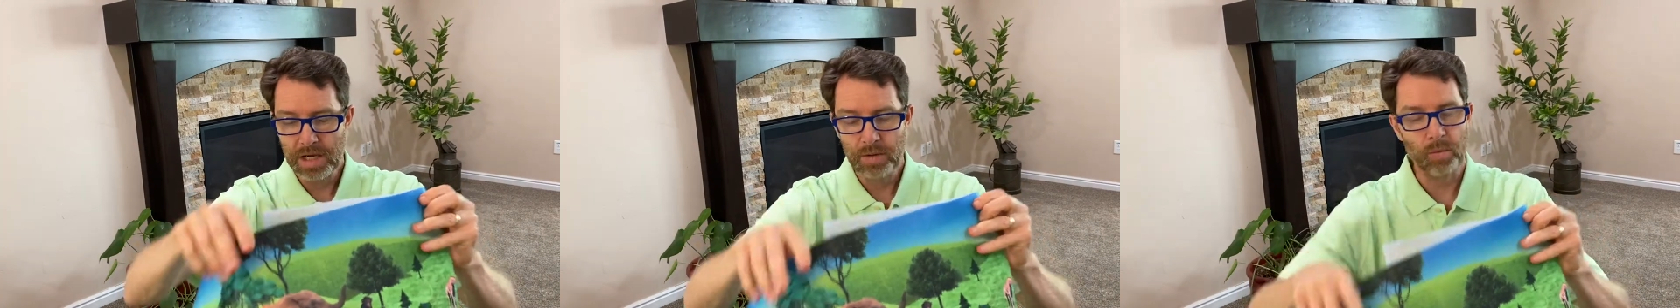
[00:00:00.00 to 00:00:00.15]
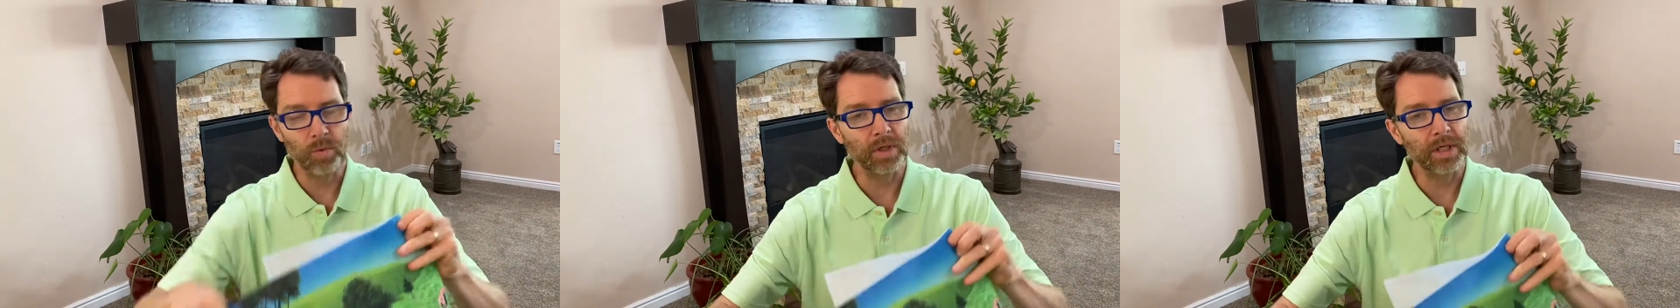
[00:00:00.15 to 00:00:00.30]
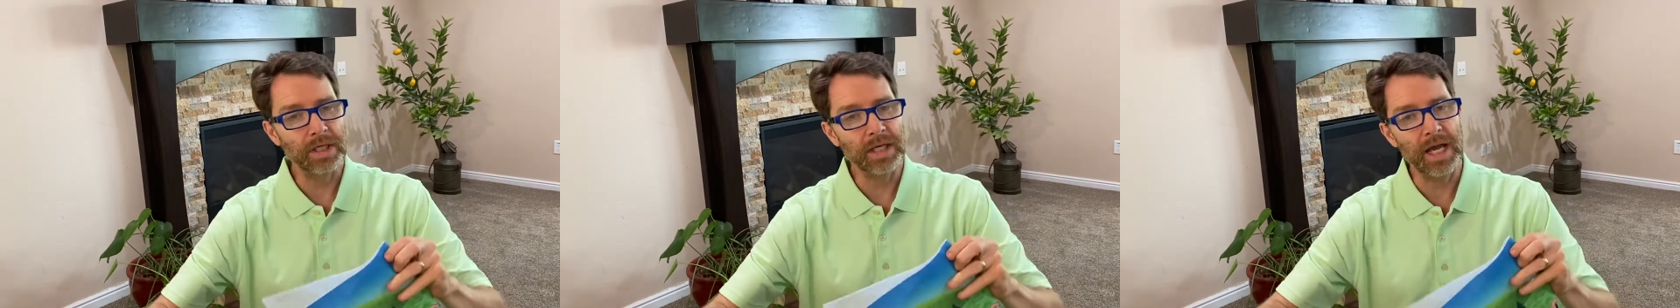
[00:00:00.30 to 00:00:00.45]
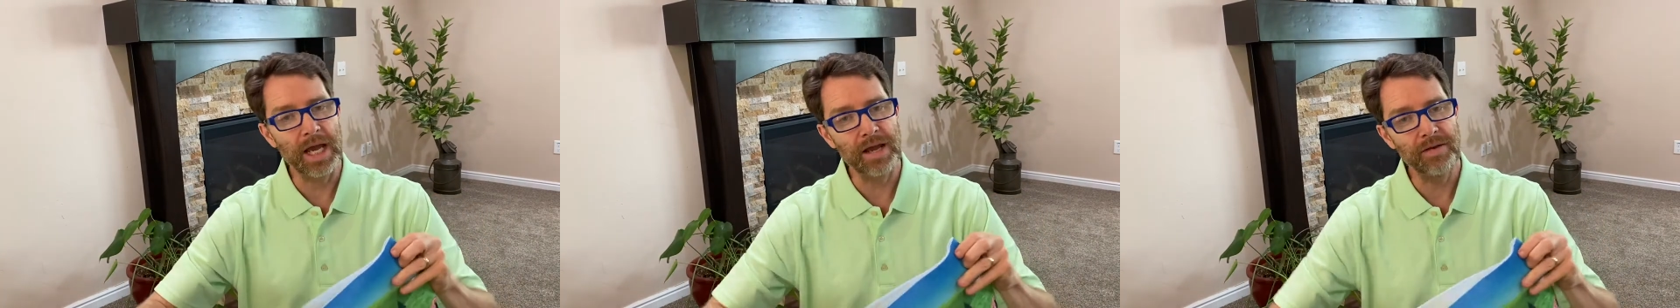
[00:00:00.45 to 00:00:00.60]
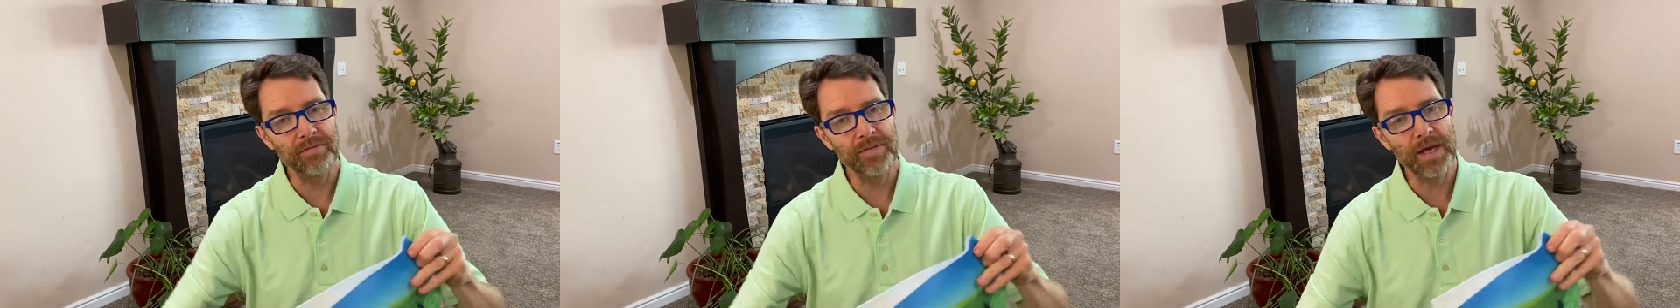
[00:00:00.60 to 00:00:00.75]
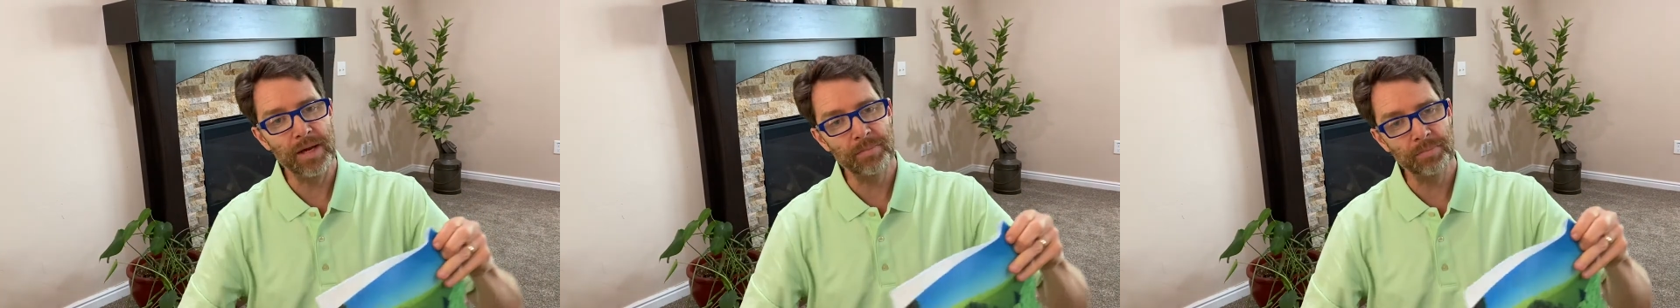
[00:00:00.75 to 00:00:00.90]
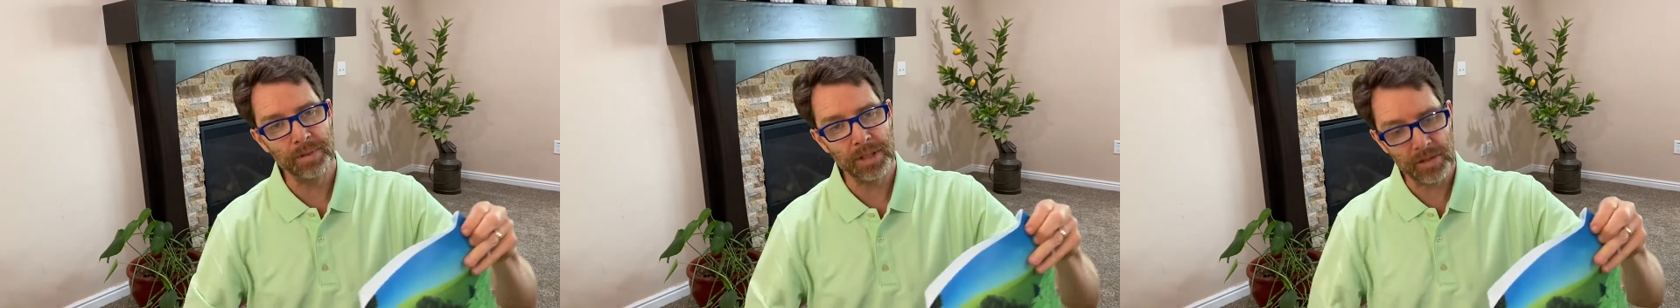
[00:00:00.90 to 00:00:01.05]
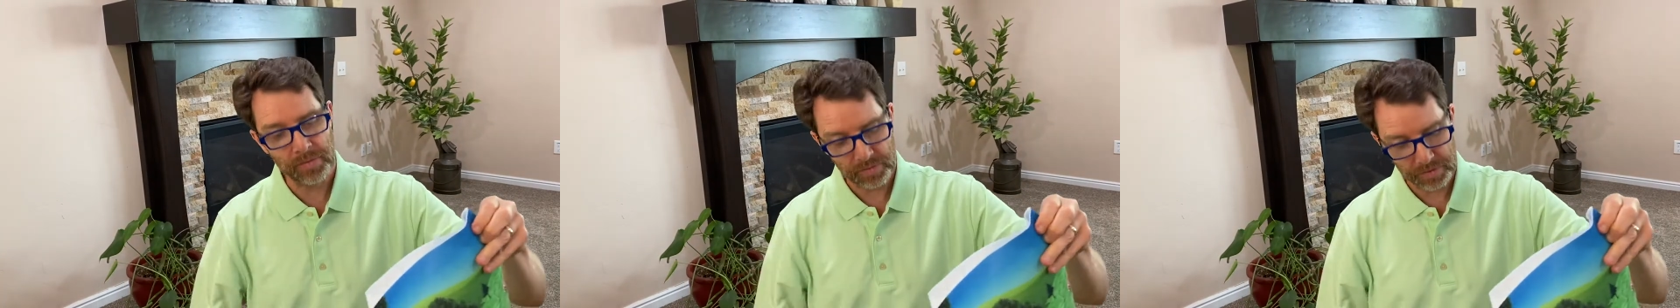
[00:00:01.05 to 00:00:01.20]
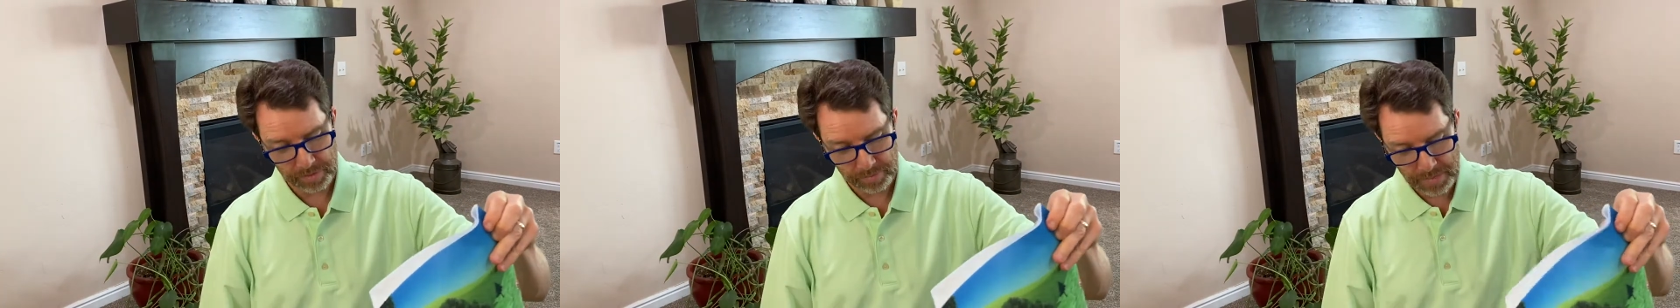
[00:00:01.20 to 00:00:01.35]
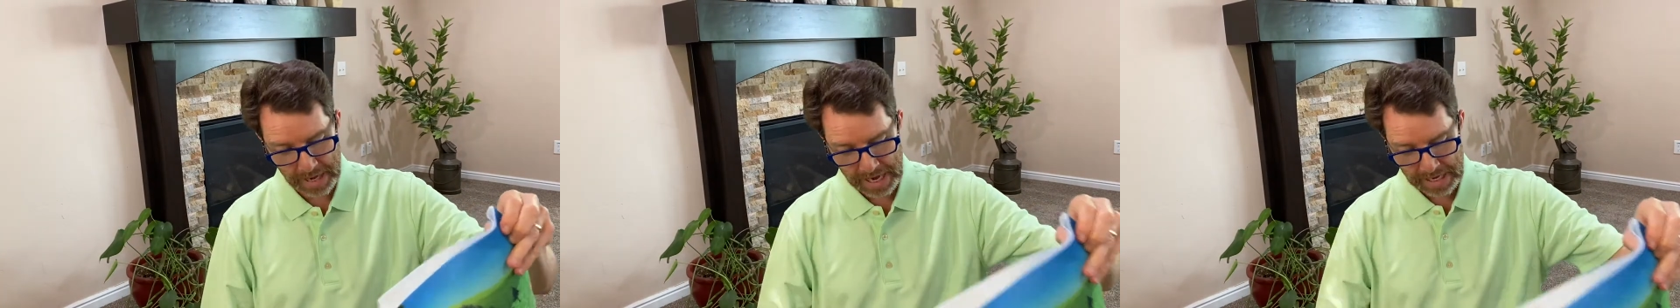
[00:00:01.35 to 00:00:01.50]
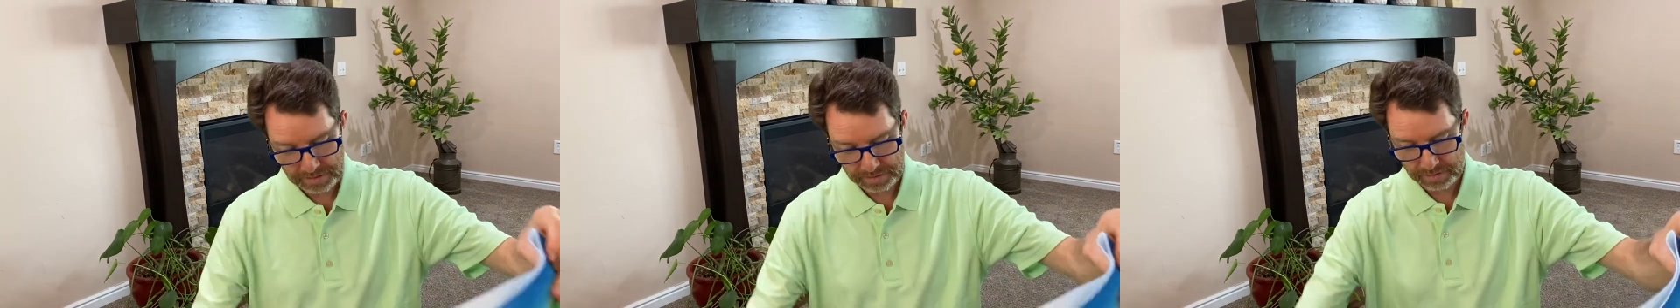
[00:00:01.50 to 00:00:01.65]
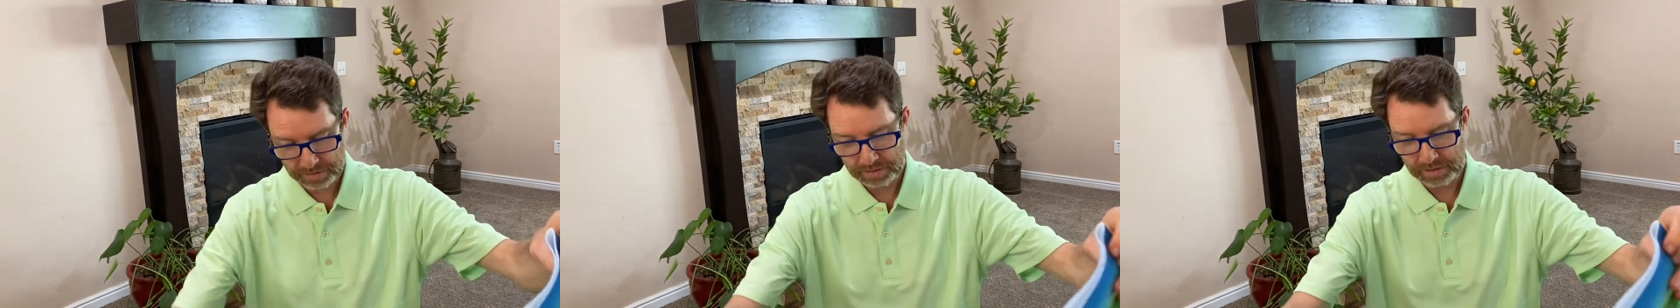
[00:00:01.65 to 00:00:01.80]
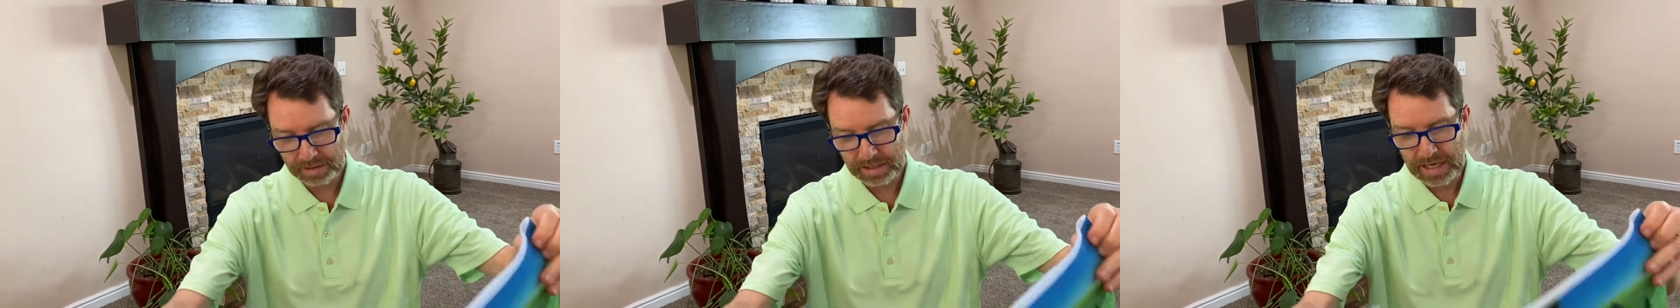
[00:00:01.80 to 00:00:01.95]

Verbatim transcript: We're gonna have them play with the mat